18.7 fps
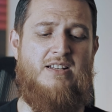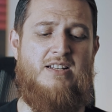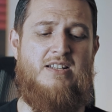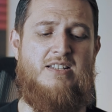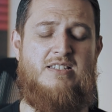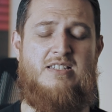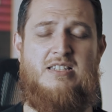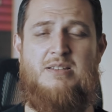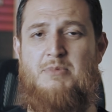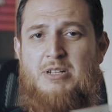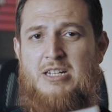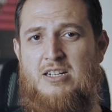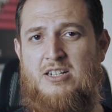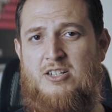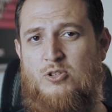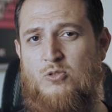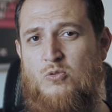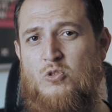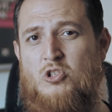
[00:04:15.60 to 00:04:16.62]
similar
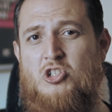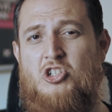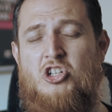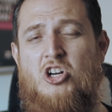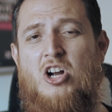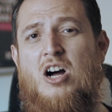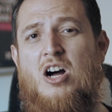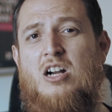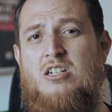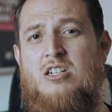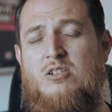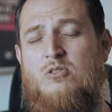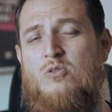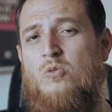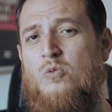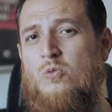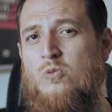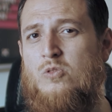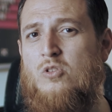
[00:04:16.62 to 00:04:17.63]
to tart
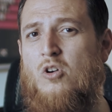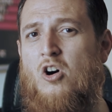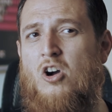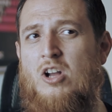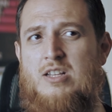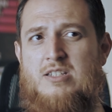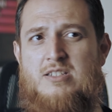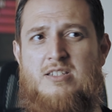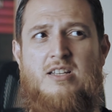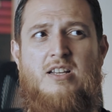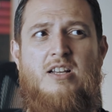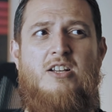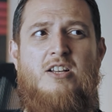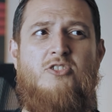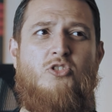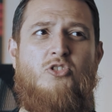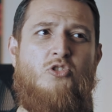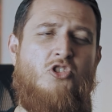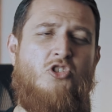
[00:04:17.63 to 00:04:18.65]
Oud oils.
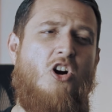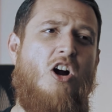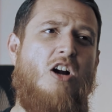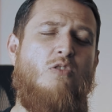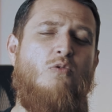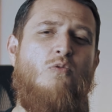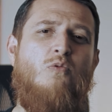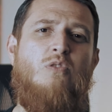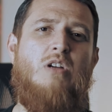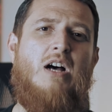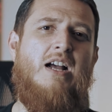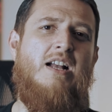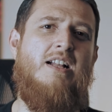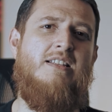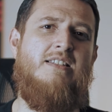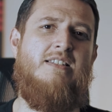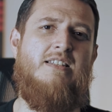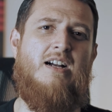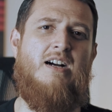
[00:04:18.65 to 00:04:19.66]
So tart Oud
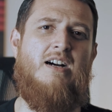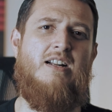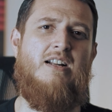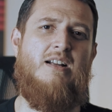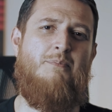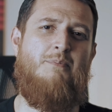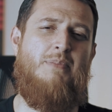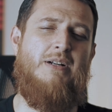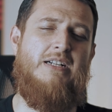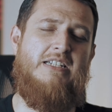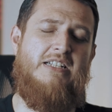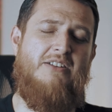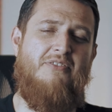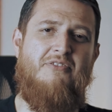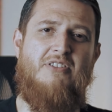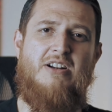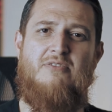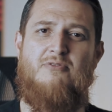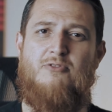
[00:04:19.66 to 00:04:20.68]
oils are a bit
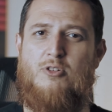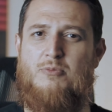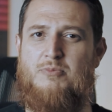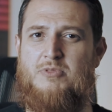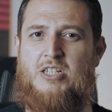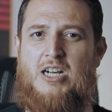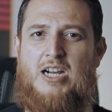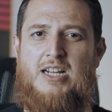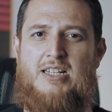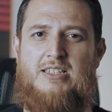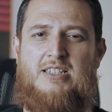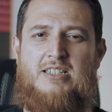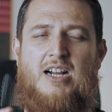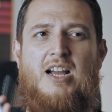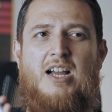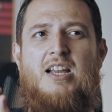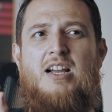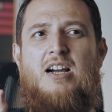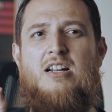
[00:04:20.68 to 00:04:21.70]
different from Thai.
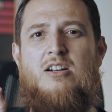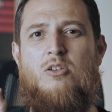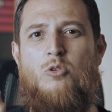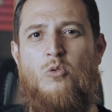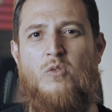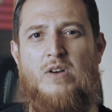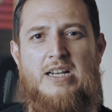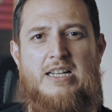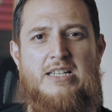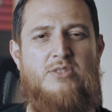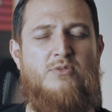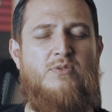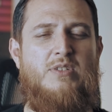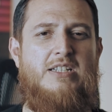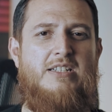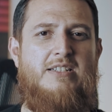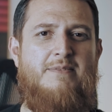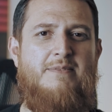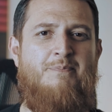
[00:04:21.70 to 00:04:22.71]
Thai are overly
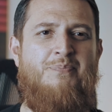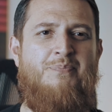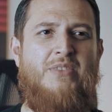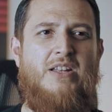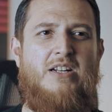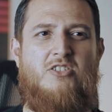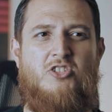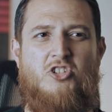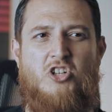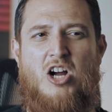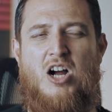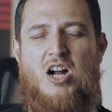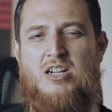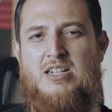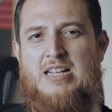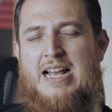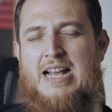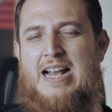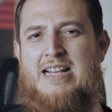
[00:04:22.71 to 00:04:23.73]
sweet.
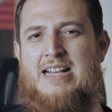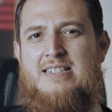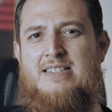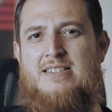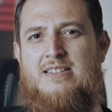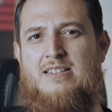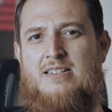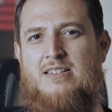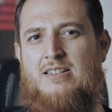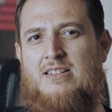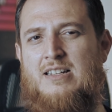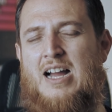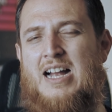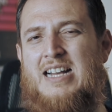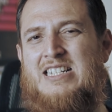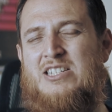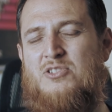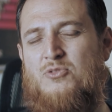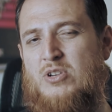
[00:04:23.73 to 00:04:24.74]
Tart has
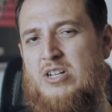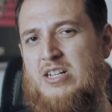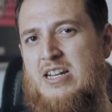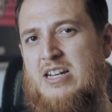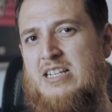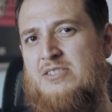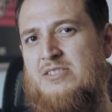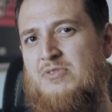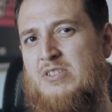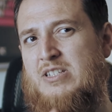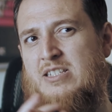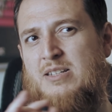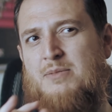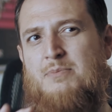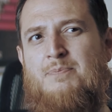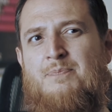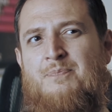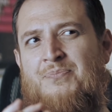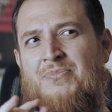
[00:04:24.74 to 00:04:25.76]
light sweetness with
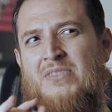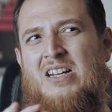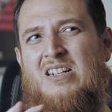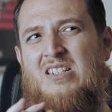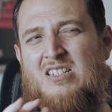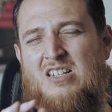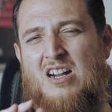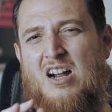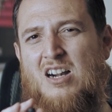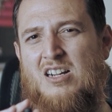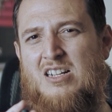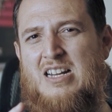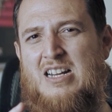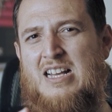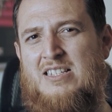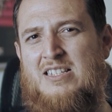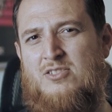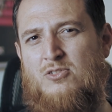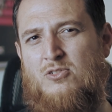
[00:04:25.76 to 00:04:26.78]
some
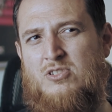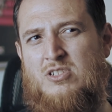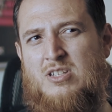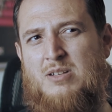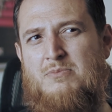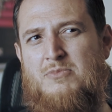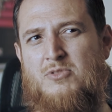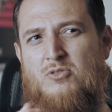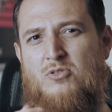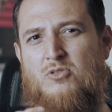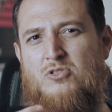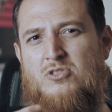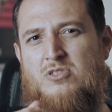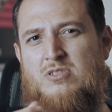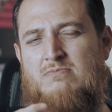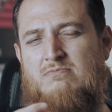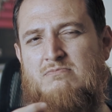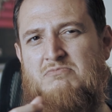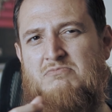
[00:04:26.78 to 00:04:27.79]
tartness or some,
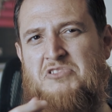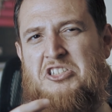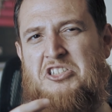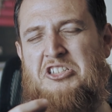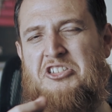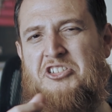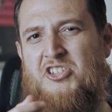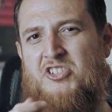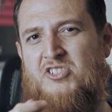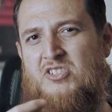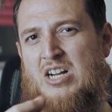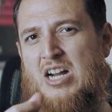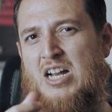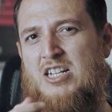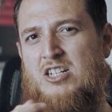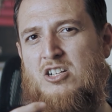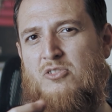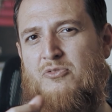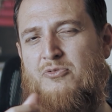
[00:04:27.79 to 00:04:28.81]
citrus
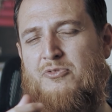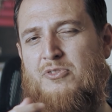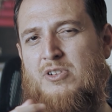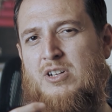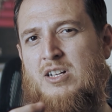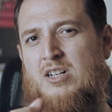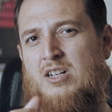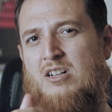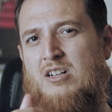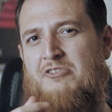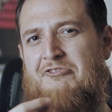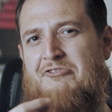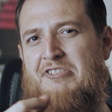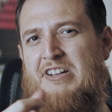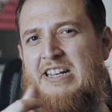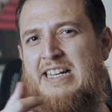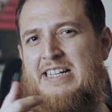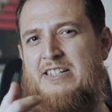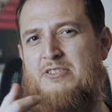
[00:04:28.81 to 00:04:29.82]
kind of
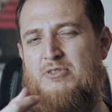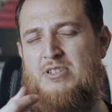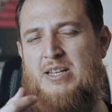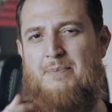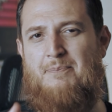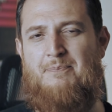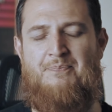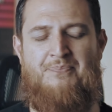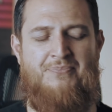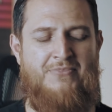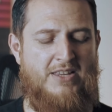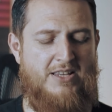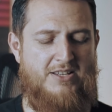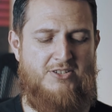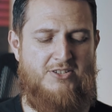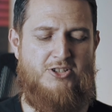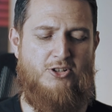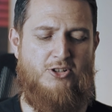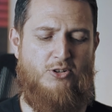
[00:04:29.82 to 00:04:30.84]
feeling to them.
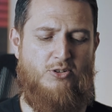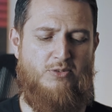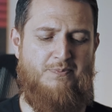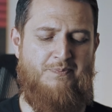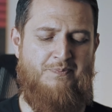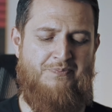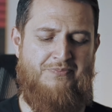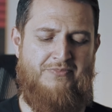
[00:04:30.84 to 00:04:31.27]
So